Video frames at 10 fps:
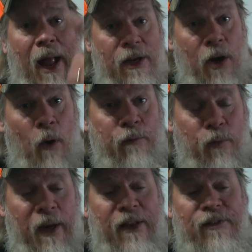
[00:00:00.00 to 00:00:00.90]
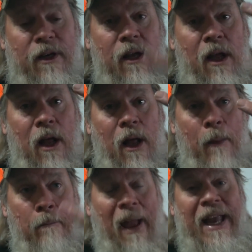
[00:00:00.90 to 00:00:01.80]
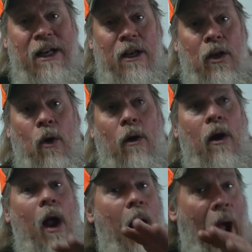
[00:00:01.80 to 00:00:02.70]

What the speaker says: no freezing, bait and lure.